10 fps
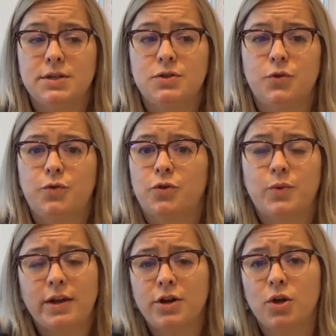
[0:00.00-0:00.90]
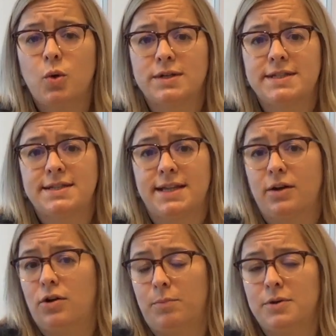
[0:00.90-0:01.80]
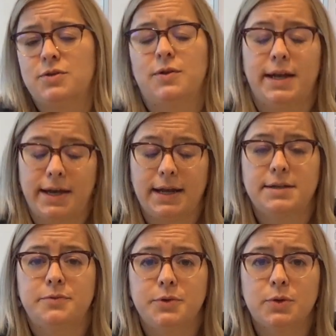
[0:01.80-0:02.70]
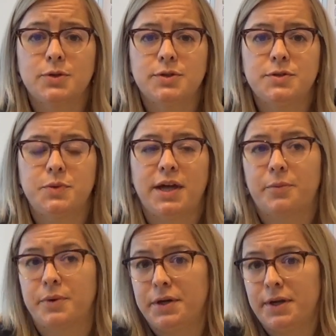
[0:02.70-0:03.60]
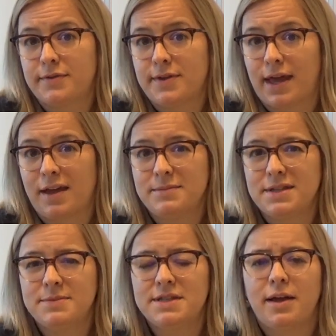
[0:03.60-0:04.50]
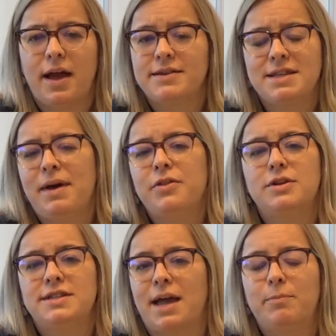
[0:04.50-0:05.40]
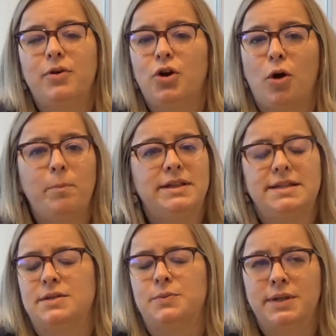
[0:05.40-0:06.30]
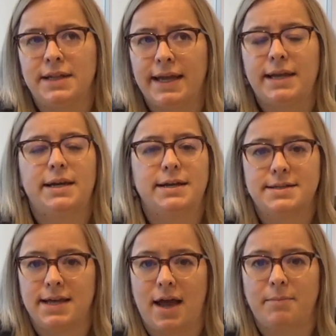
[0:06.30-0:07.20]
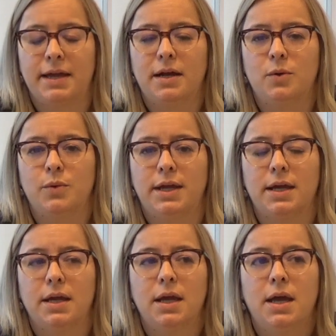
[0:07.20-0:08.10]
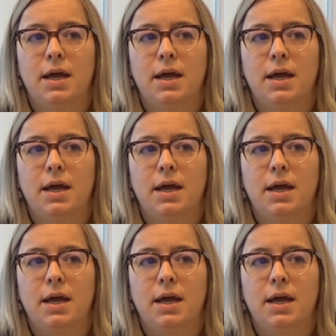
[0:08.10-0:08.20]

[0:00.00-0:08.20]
So for regular courses and compulsory and elective courses, we have written exams and some other type of competency-related exam, including